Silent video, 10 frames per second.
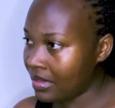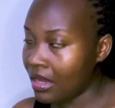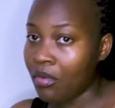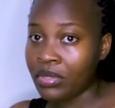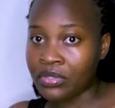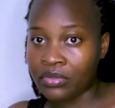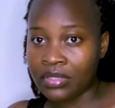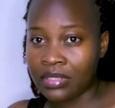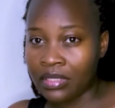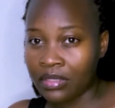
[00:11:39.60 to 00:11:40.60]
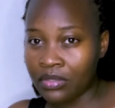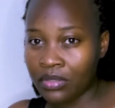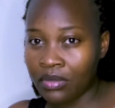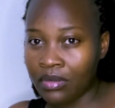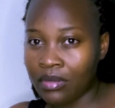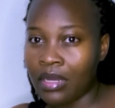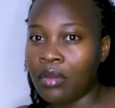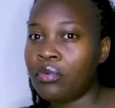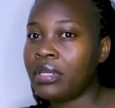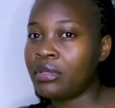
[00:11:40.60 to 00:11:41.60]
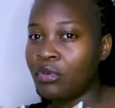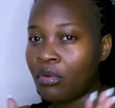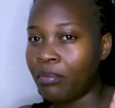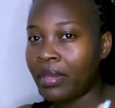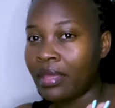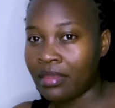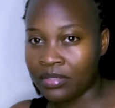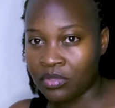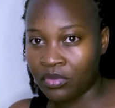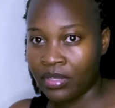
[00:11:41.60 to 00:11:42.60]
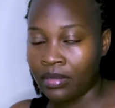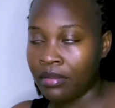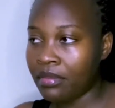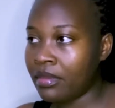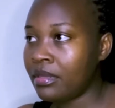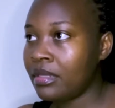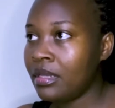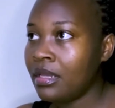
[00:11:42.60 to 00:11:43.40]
I was on TikTok. I wouldn't compare this to anything.